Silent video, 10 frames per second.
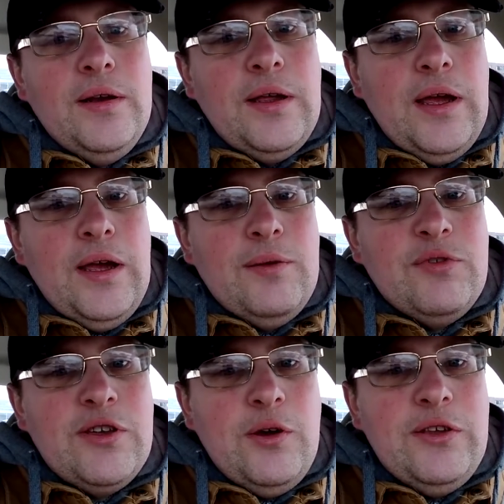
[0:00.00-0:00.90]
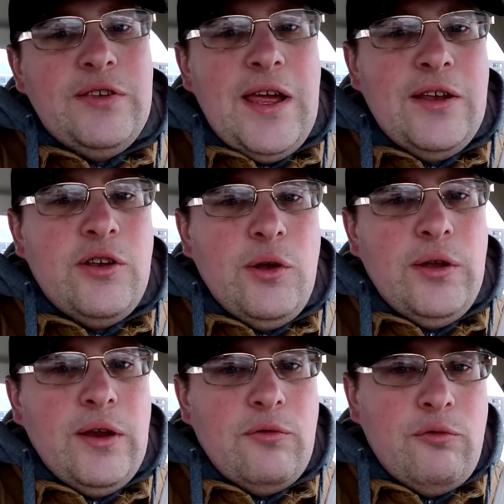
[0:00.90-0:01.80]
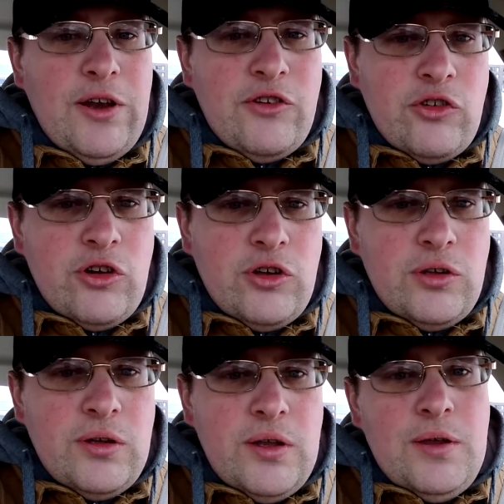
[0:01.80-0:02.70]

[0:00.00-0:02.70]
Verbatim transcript: Um, so it's not totally original,